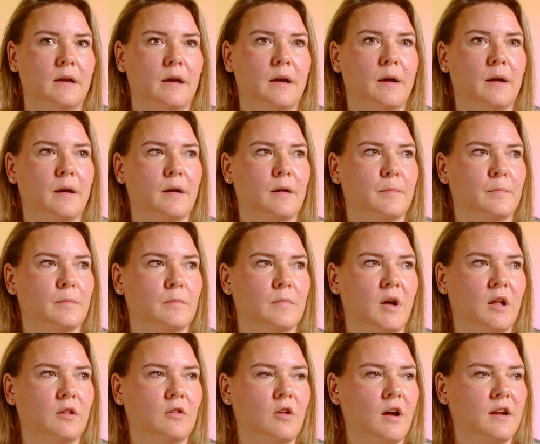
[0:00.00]
a
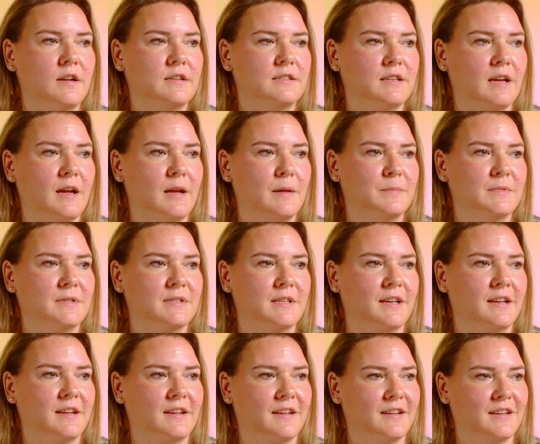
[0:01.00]
lot of times,
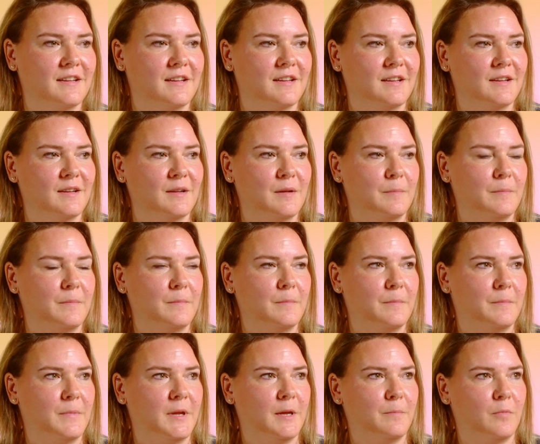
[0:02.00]
like
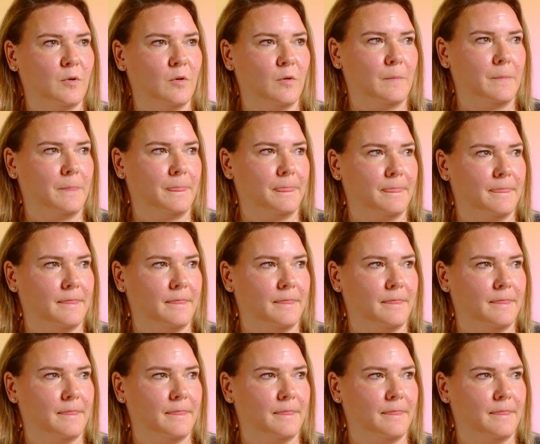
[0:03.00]
people,